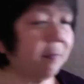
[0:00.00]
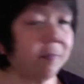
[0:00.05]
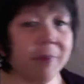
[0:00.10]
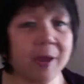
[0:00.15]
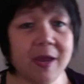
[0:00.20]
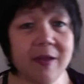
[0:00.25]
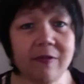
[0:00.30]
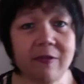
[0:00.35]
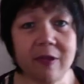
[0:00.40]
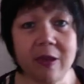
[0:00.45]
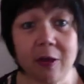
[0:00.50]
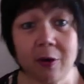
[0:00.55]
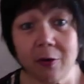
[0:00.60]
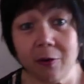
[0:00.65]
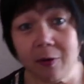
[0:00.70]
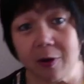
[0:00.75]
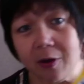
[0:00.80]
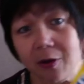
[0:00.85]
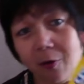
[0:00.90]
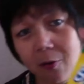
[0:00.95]
basic
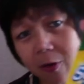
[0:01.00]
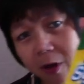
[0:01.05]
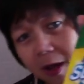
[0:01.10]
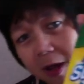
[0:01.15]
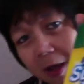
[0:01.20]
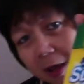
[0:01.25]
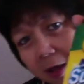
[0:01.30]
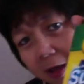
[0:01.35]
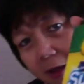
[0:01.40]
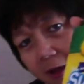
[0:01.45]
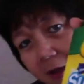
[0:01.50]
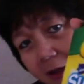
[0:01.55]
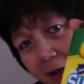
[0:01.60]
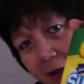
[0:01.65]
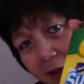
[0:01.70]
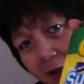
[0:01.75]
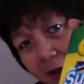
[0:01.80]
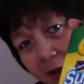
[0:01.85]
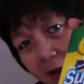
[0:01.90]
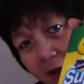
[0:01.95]
Crayola
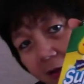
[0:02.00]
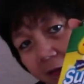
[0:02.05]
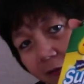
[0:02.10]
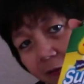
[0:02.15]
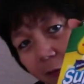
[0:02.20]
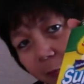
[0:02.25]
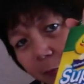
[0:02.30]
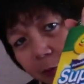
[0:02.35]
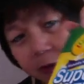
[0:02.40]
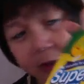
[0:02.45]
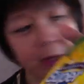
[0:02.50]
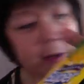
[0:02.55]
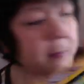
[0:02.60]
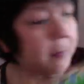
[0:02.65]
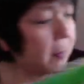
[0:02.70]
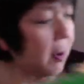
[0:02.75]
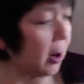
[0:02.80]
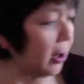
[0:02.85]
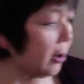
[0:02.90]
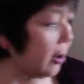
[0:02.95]
super tip
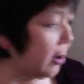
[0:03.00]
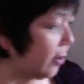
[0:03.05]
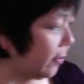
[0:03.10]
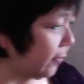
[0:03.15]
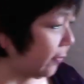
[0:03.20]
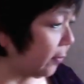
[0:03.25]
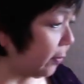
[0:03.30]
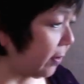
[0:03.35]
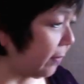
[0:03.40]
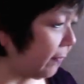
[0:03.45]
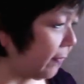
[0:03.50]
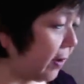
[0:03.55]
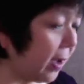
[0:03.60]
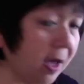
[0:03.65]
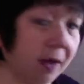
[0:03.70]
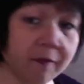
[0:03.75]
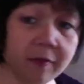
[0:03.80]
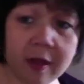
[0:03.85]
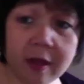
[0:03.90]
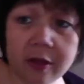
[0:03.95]
markers. So if you
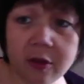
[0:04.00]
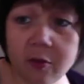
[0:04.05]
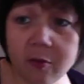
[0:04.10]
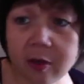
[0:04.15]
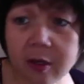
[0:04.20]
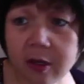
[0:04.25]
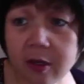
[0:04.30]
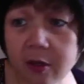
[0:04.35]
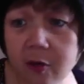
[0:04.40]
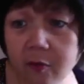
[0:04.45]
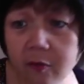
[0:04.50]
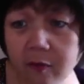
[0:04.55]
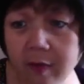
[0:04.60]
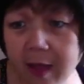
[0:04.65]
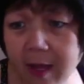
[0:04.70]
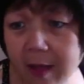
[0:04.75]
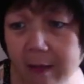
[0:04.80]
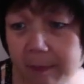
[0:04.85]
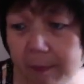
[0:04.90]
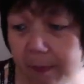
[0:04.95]
have that, you can use
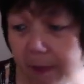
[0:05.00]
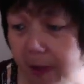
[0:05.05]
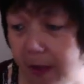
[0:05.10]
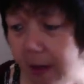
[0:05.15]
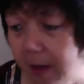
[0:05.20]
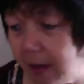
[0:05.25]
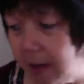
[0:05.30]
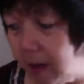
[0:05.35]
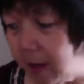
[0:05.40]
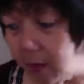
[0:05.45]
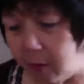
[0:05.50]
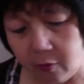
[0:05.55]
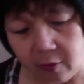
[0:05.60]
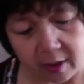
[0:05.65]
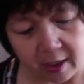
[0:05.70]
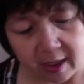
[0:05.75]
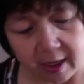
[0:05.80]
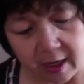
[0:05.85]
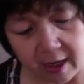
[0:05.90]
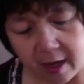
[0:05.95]
that.
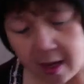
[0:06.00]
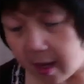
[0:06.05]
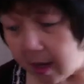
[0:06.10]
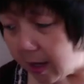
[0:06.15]
Okay,